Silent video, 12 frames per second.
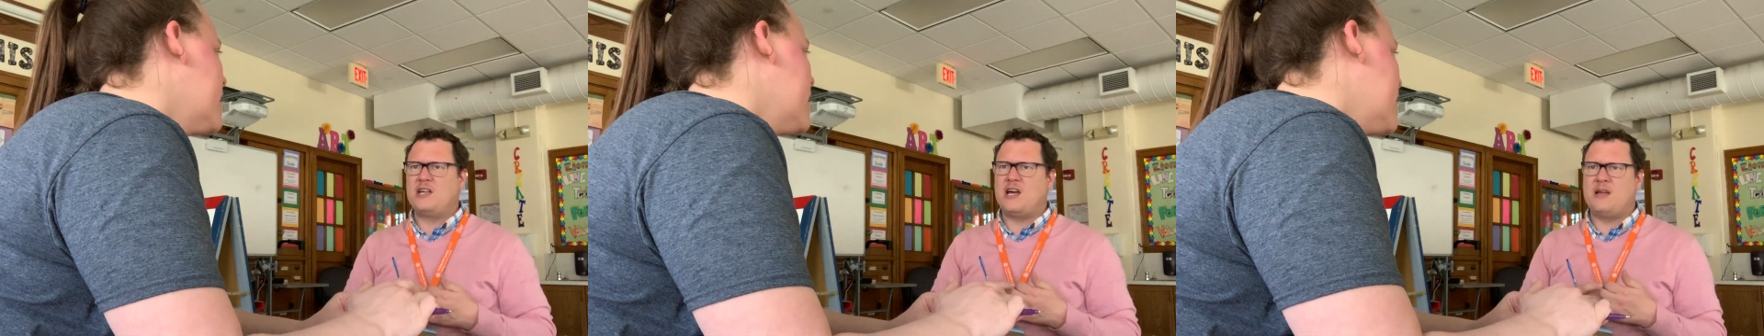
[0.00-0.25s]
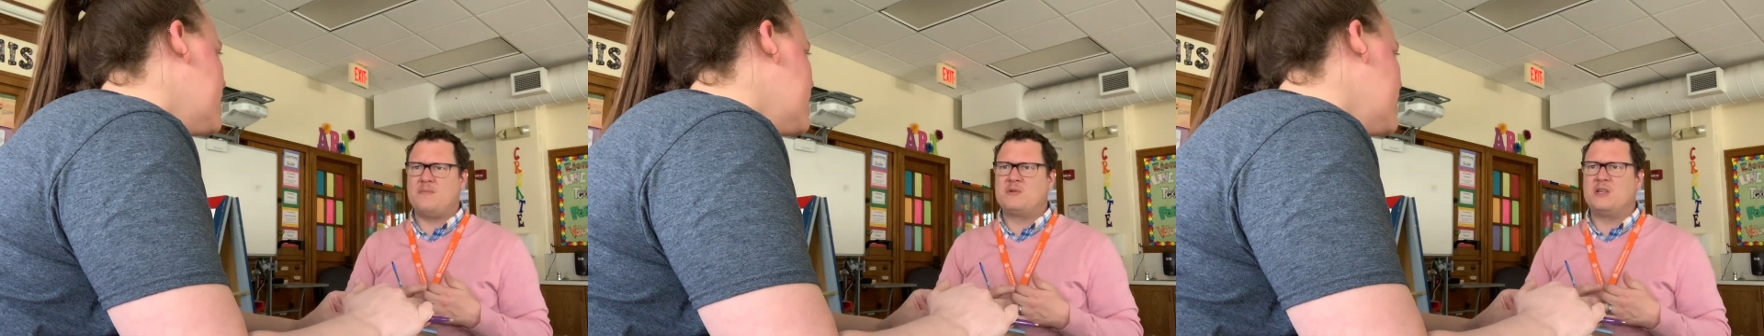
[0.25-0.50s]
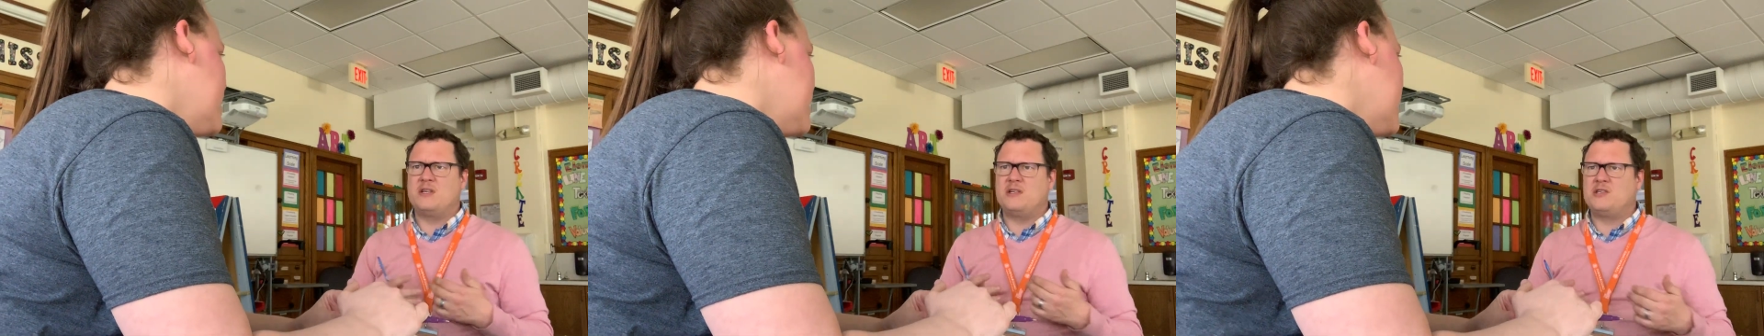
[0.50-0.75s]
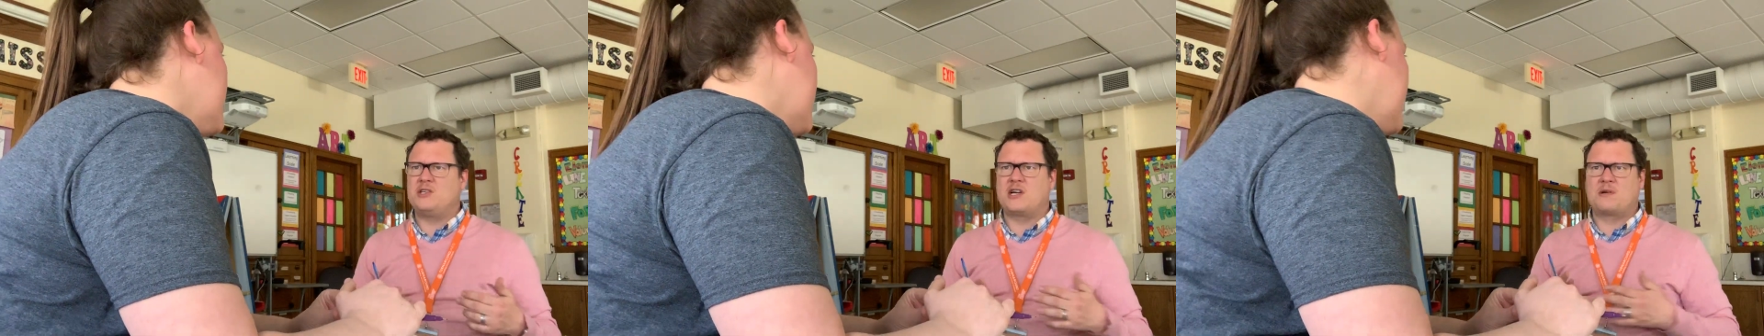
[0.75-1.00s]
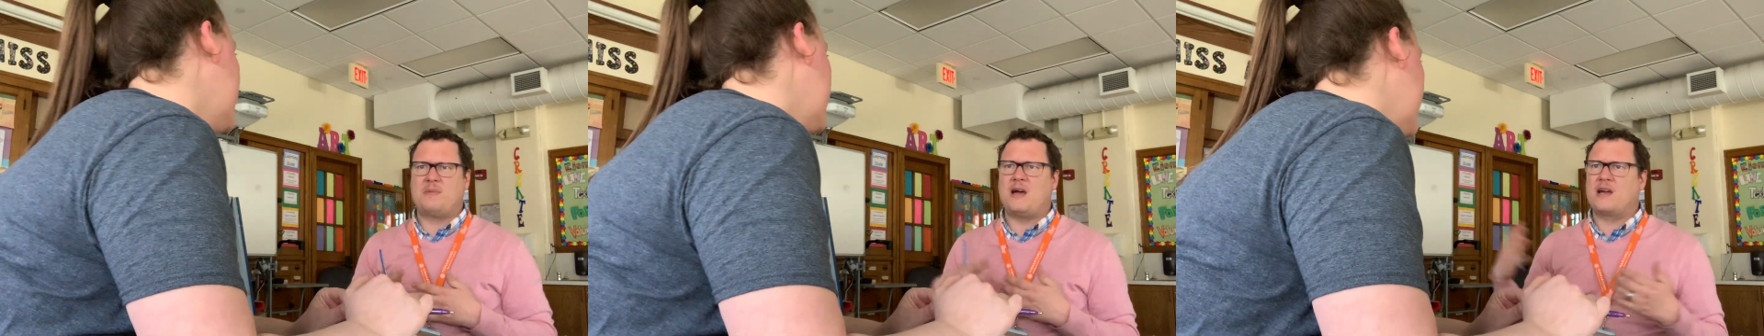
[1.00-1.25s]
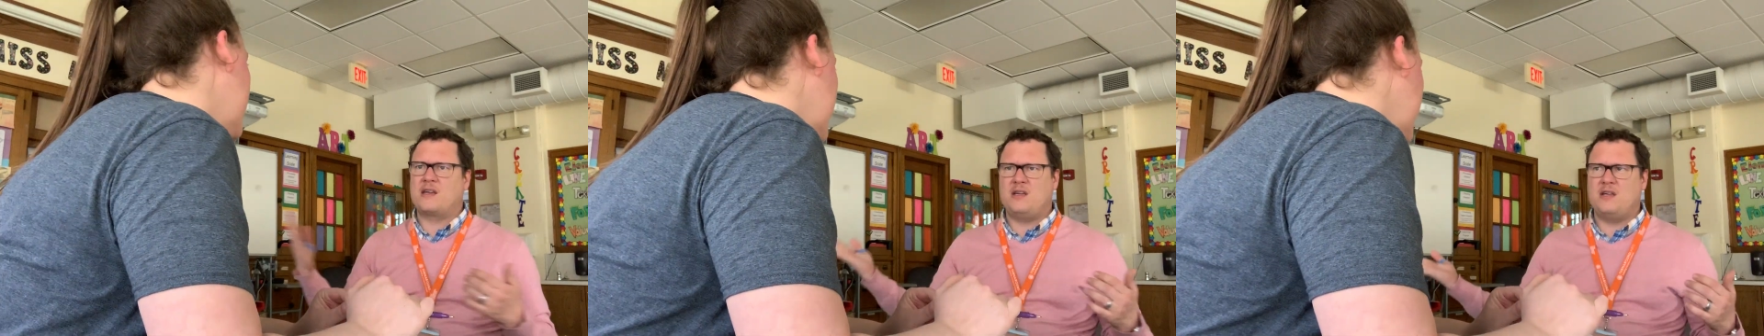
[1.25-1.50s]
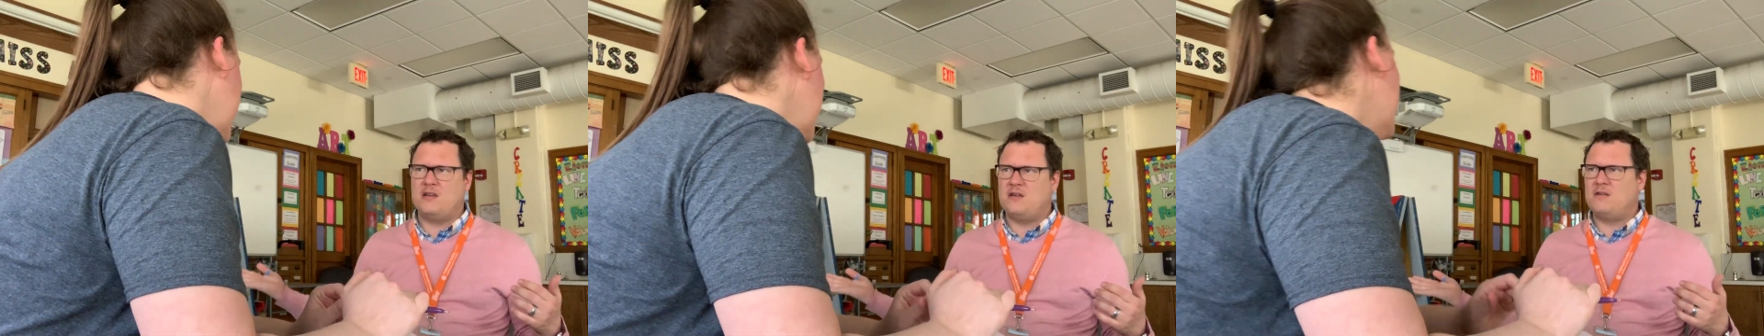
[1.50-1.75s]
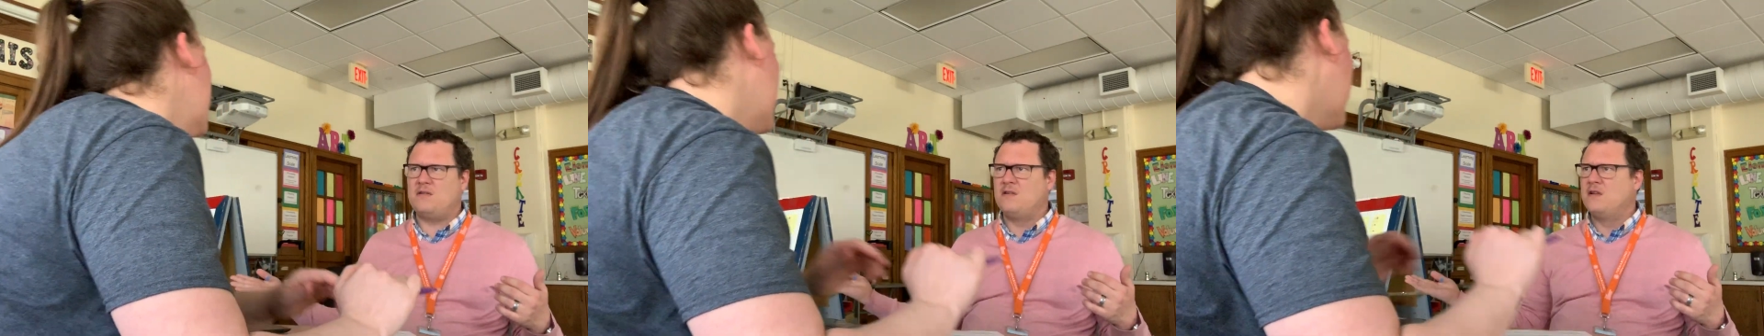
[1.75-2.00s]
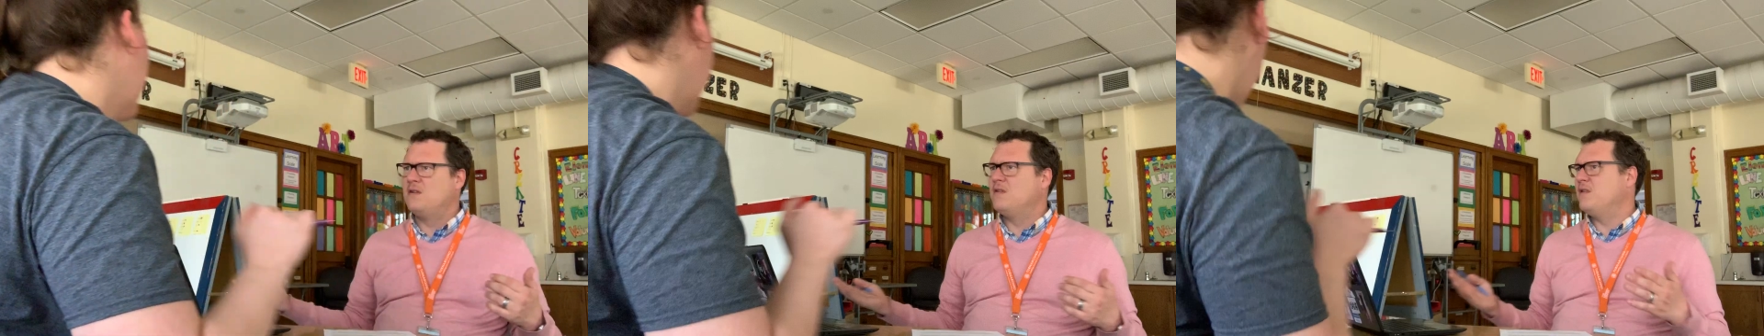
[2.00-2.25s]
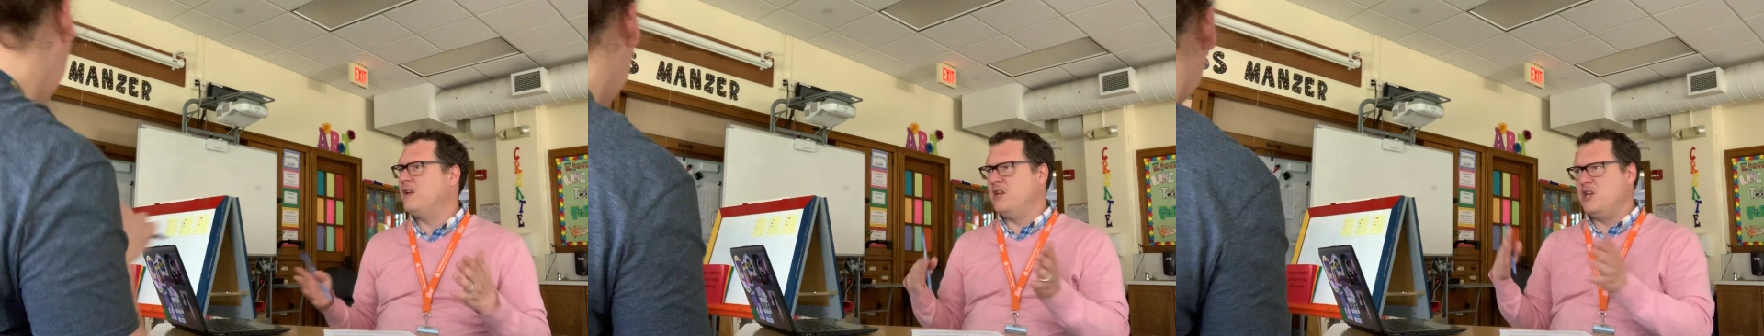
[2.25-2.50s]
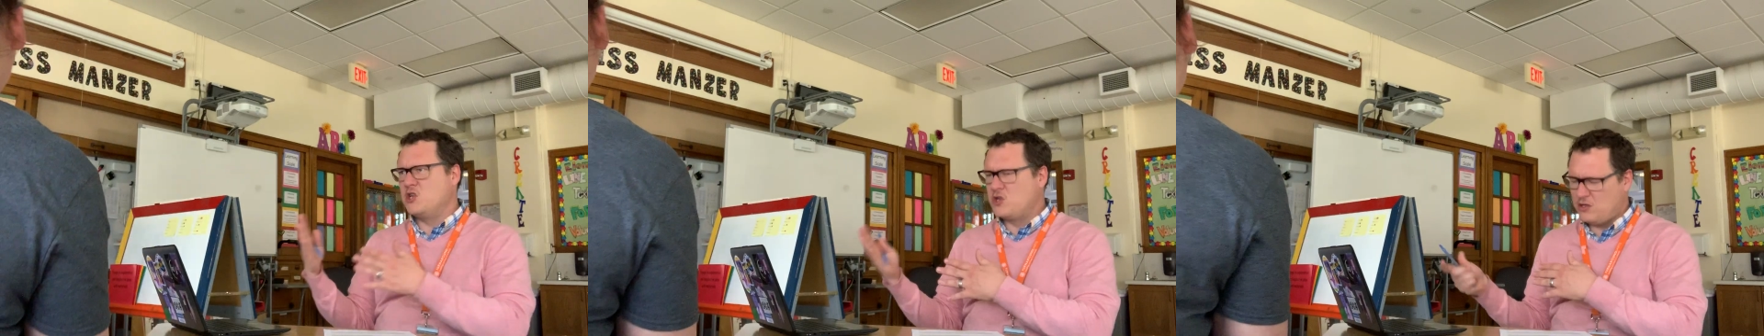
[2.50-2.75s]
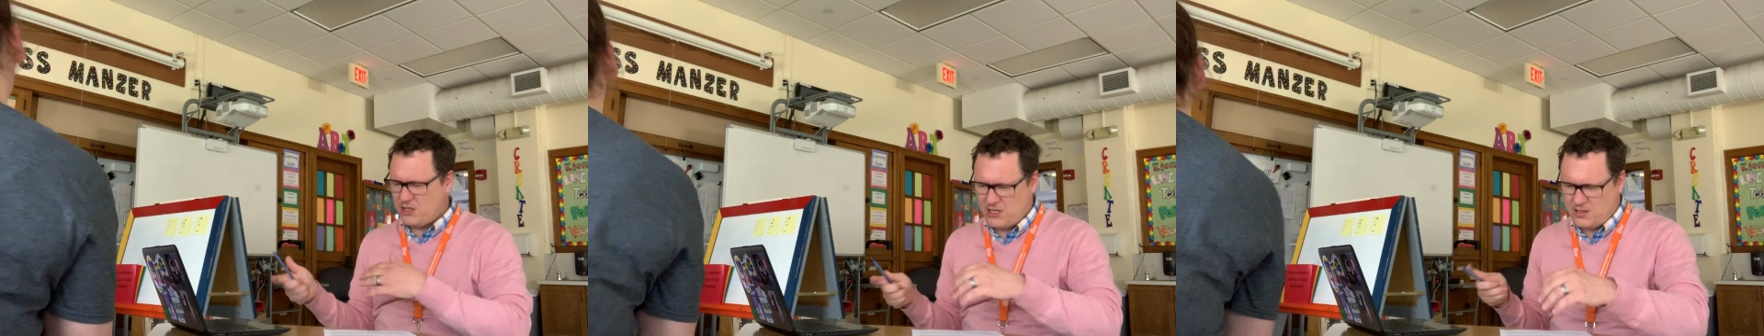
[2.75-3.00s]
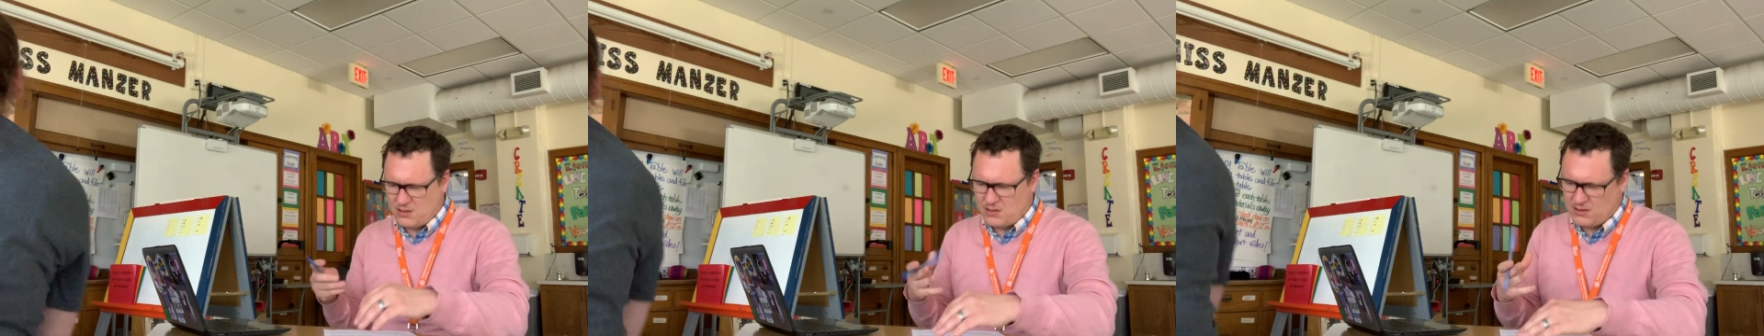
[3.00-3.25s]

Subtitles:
time to check back in initially.